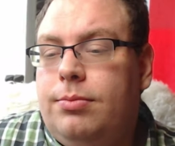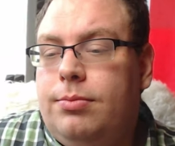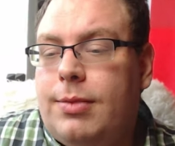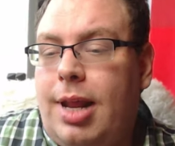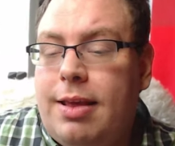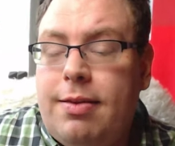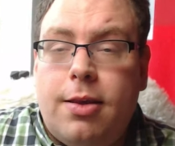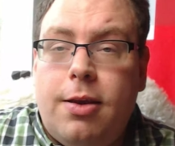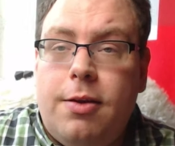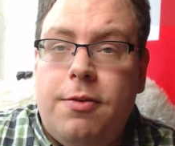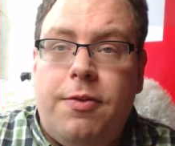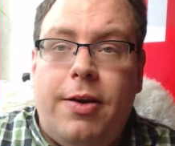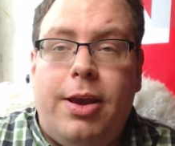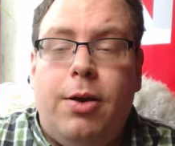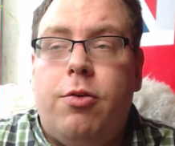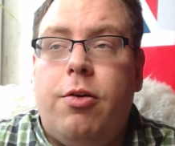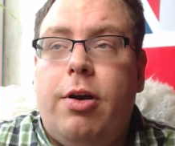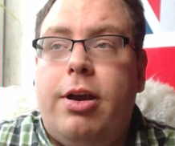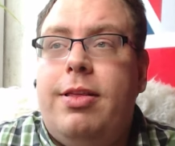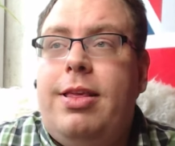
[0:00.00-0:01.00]
There's no fail
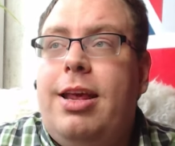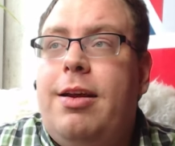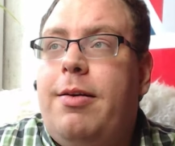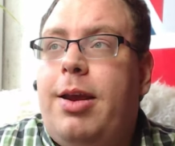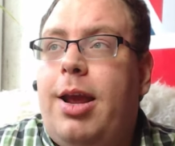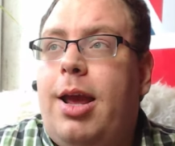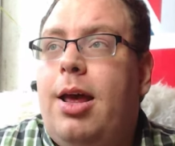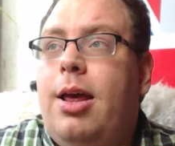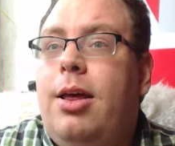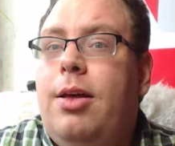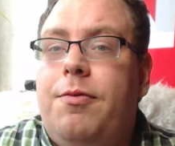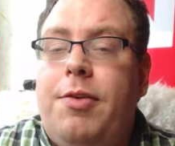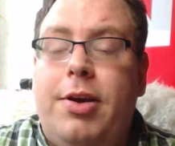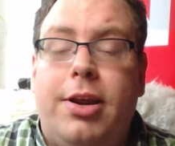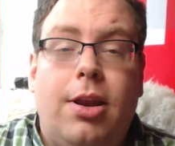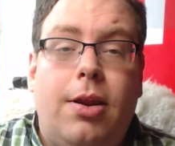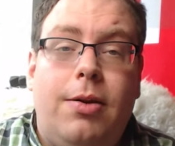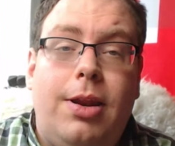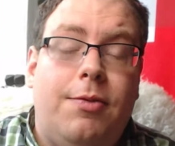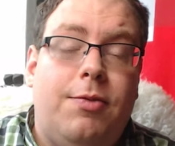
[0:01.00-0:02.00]
criteria. They
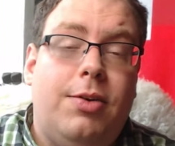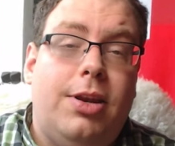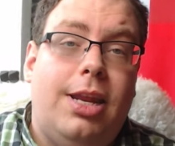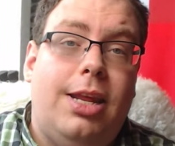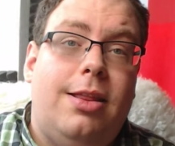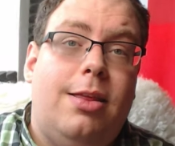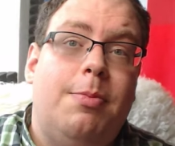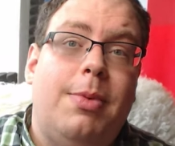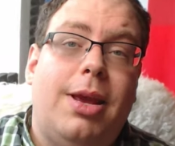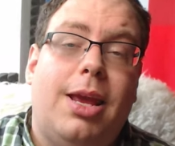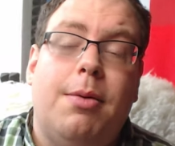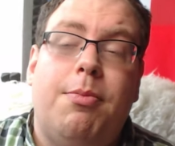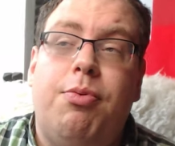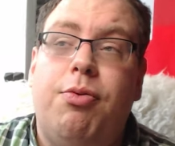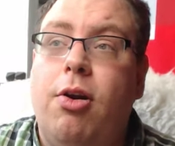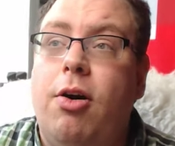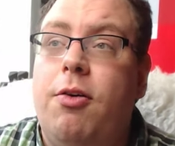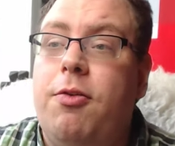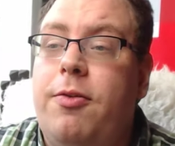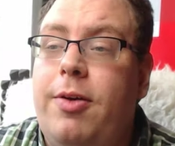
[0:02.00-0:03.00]
don't even need to make a
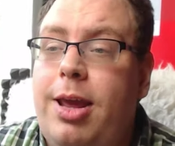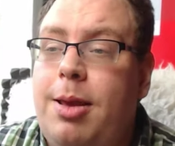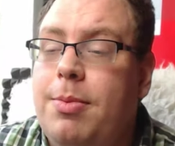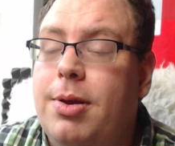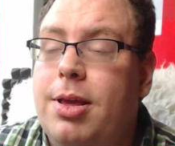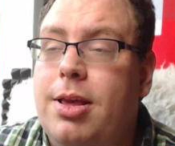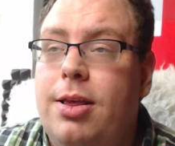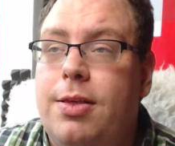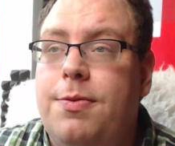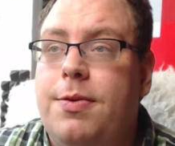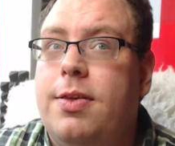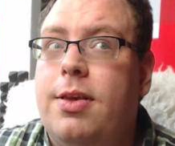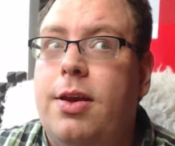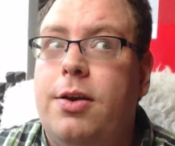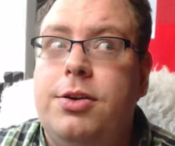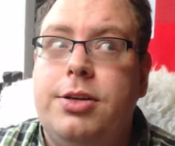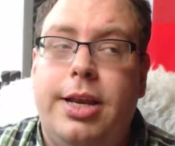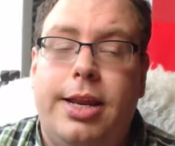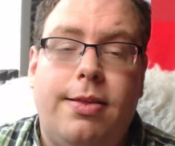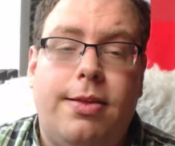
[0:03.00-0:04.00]
profit because the
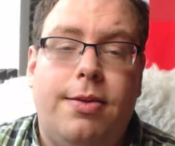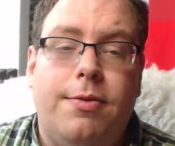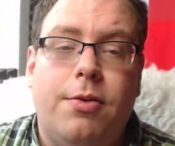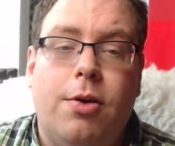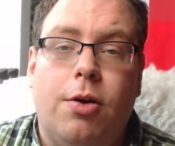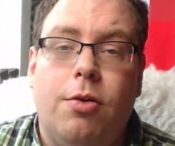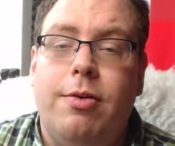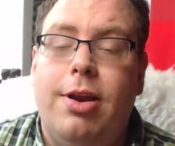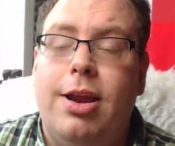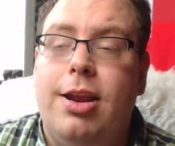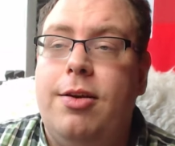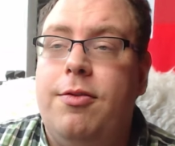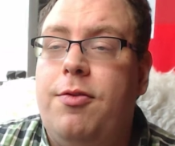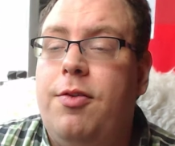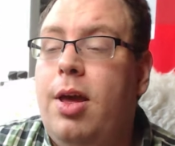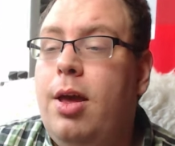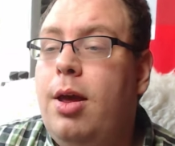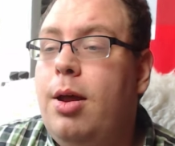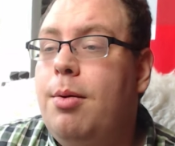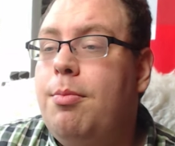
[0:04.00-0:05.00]
socialists have gotten rid of
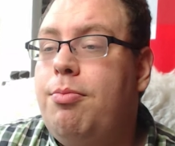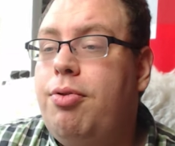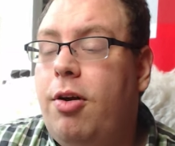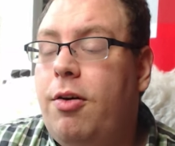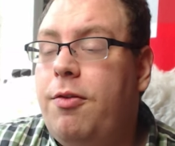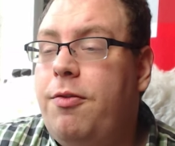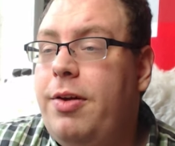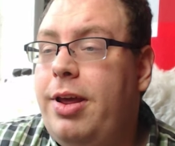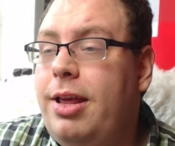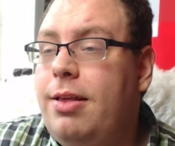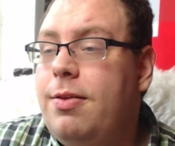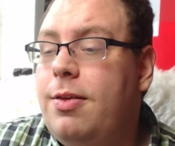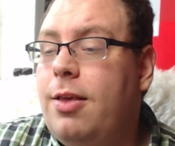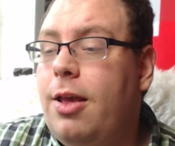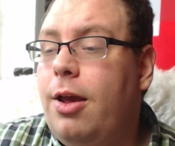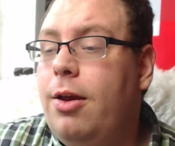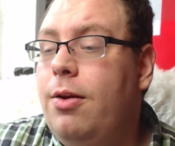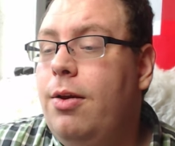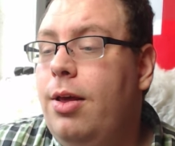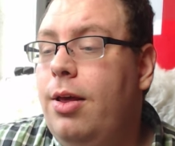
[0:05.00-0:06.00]
profit.
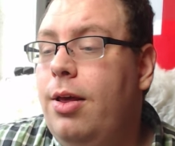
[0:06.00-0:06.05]
So